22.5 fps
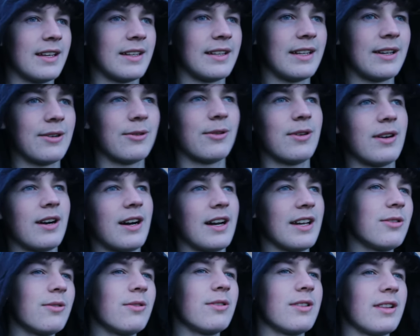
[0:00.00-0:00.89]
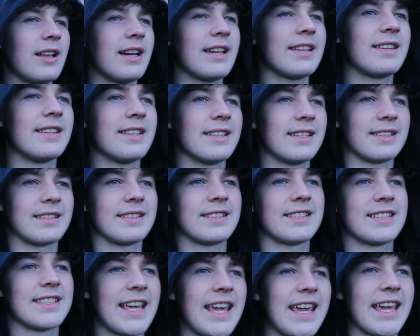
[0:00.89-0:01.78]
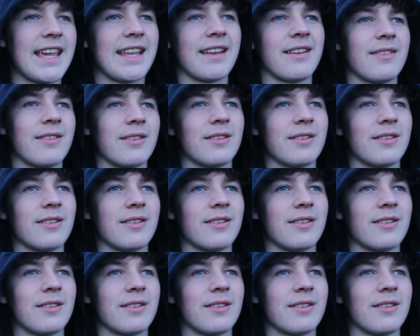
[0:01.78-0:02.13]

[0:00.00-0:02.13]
Now, I don't like the saying